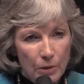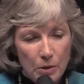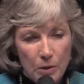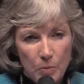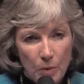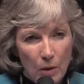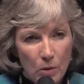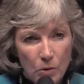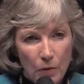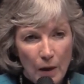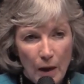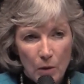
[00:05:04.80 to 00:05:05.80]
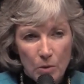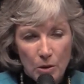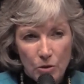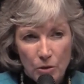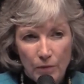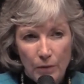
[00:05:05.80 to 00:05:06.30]
reasons, but also the
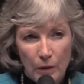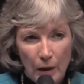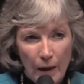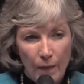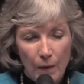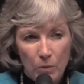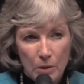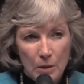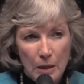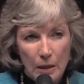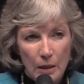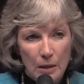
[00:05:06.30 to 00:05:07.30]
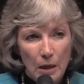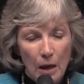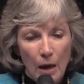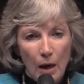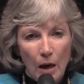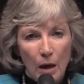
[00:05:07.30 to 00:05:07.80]
acquisition of the land that was
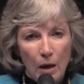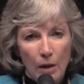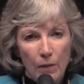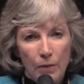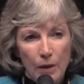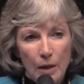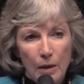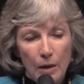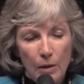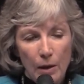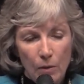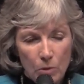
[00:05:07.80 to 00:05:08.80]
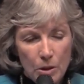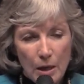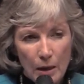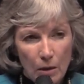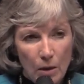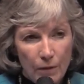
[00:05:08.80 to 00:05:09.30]
needed, it was
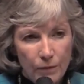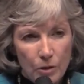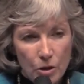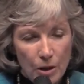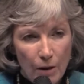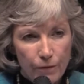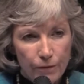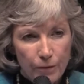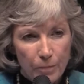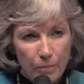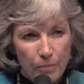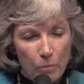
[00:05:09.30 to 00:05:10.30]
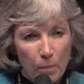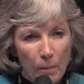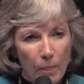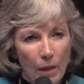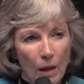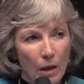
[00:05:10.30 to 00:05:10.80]
taken off the shelf.
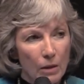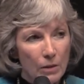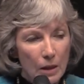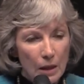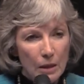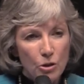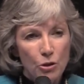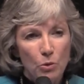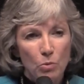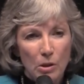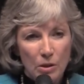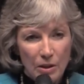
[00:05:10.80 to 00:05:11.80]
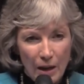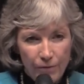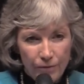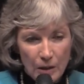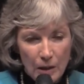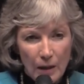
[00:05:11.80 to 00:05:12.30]
The issue was
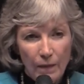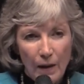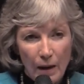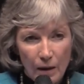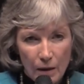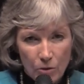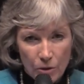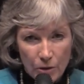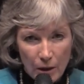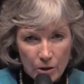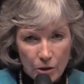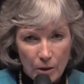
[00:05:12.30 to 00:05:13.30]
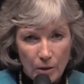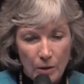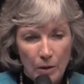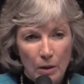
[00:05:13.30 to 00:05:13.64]
safety at that intersection.